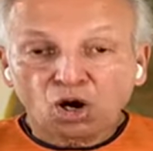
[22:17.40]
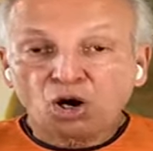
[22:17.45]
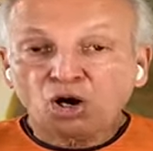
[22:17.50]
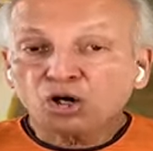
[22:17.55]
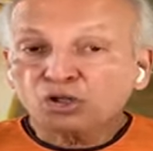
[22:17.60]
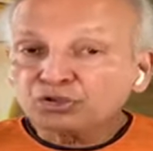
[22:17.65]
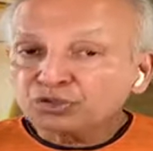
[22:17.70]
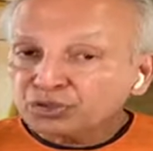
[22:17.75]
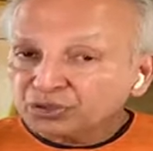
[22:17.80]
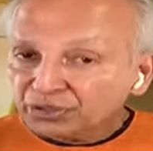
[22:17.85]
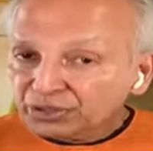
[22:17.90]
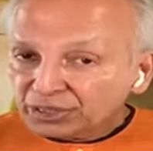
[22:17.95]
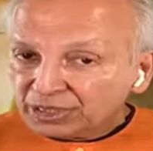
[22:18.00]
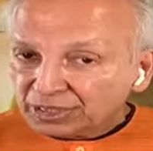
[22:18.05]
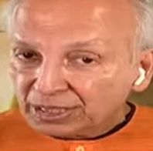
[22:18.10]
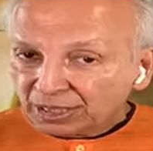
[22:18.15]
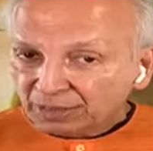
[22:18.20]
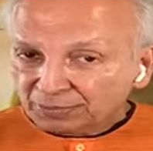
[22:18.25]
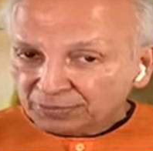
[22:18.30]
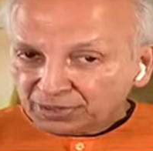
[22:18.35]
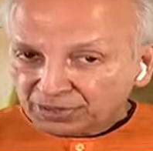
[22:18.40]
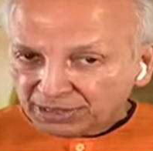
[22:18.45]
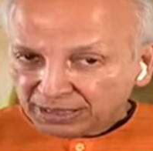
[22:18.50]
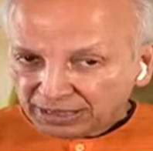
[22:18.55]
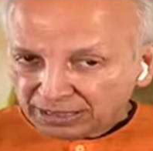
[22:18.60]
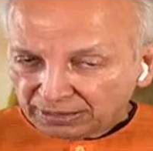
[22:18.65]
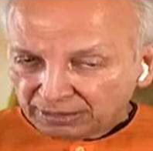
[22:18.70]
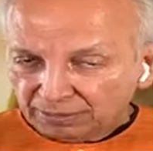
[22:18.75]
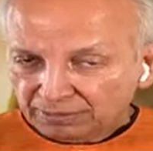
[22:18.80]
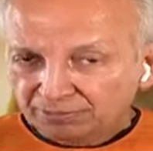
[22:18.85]
Oxygen comes
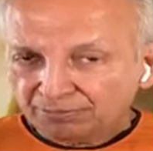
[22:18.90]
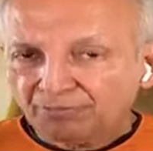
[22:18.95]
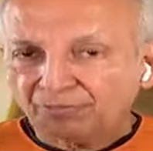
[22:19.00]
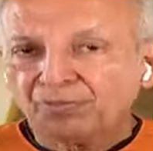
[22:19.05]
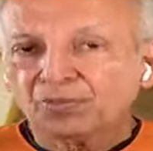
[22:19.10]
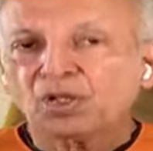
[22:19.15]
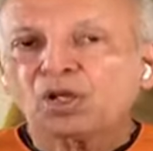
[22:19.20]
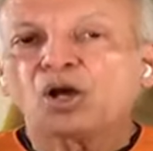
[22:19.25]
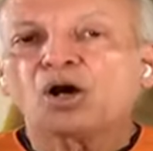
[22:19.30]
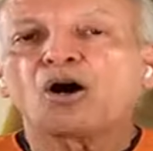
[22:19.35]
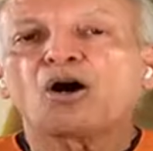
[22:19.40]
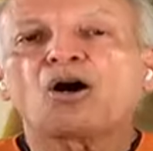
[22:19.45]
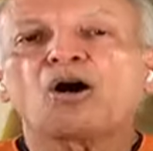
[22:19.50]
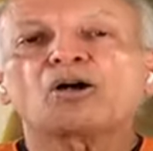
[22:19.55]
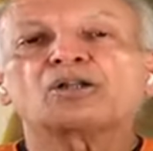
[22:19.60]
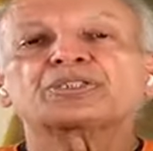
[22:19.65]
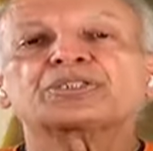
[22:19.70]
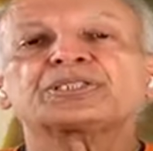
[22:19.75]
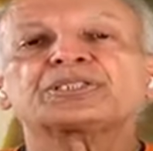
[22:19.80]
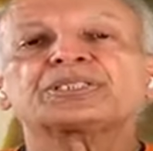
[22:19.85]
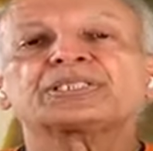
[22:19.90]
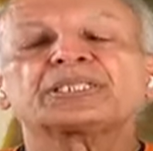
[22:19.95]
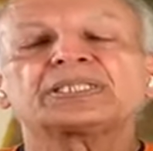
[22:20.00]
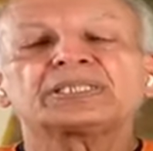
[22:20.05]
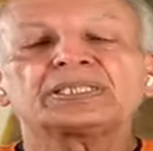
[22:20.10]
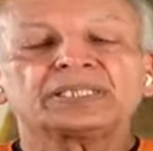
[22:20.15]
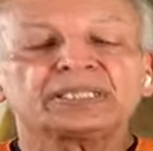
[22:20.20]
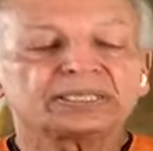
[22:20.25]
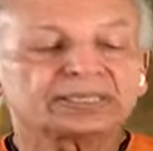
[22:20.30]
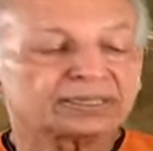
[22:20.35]
in.
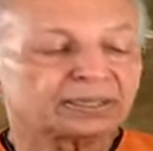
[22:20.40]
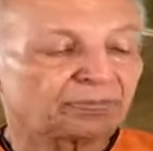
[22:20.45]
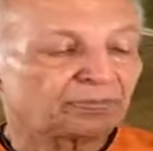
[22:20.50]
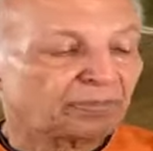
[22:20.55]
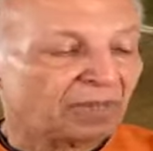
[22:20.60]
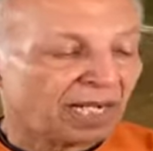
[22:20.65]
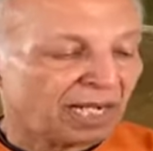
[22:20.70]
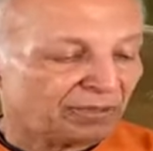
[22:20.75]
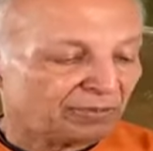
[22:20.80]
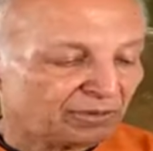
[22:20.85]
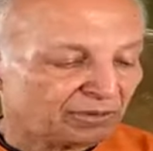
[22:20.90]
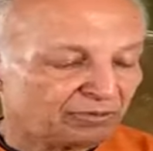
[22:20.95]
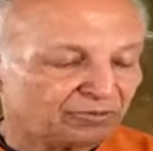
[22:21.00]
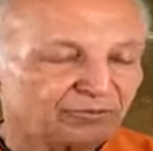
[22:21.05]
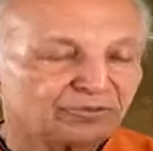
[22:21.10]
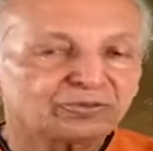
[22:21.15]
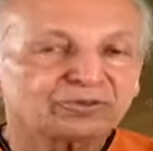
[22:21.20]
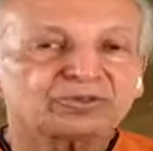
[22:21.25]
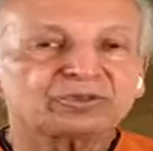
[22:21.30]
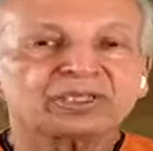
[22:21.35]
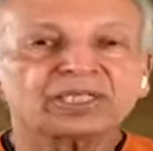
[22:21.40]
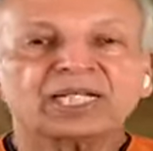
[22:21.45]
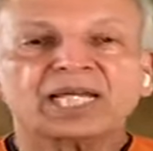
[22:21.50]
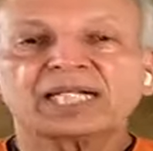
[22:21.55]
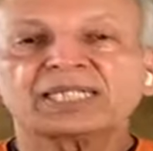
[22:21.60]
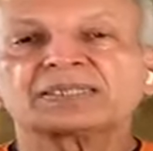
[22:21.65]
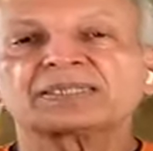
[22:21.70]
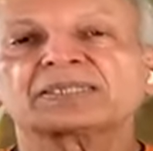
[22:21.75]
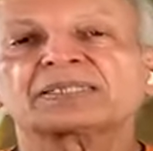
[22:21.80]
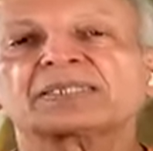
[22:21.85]
Oxygen is a powerful
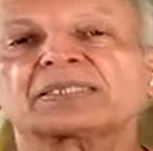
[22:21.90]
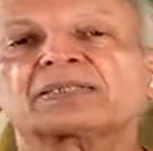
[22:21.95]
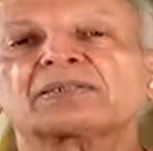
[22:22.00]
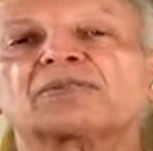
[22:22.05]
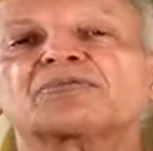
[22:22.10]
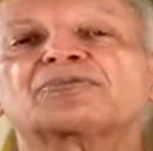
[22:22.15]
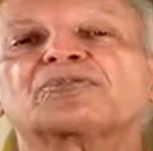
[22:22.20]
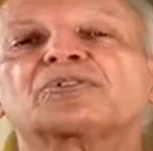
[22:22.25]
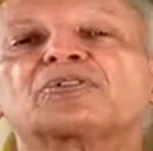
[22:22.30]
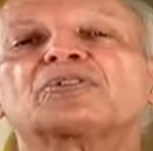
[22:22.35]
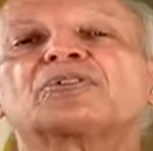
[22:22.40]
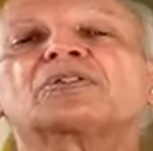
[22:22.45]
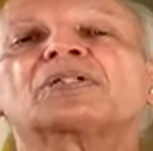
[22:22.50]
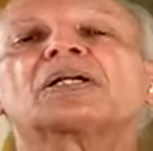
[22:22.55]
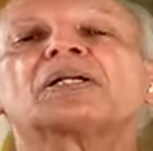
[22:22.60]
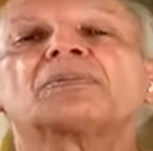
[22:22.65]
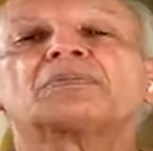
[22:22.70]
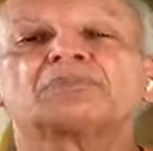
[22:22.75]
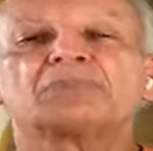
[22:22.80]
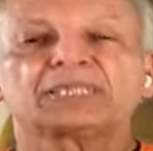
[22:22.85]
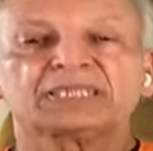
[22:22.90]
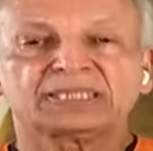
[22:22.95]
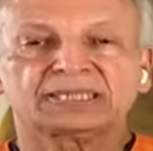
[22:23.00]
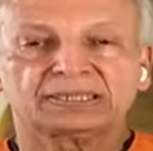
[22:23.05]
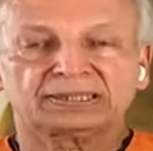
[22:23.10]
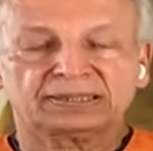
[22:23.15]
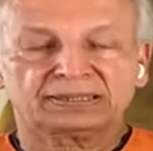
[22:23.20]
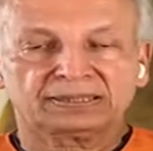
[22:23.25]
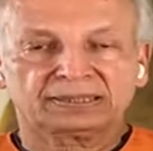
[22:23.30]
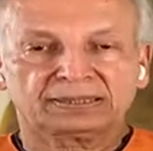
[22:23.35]
relaxer of your
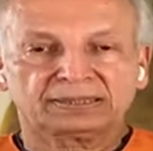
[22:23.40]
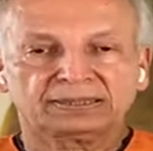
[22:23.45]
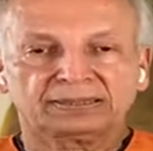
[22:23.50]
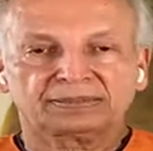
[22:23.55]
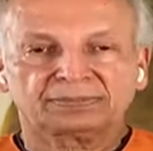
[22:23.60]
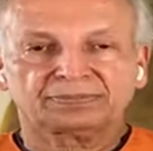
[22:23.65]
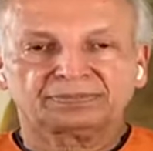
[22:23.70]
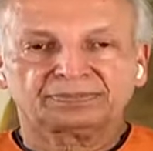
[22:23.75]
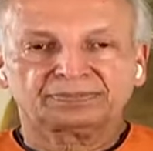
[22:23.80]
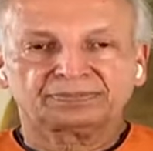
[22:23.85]
muscles.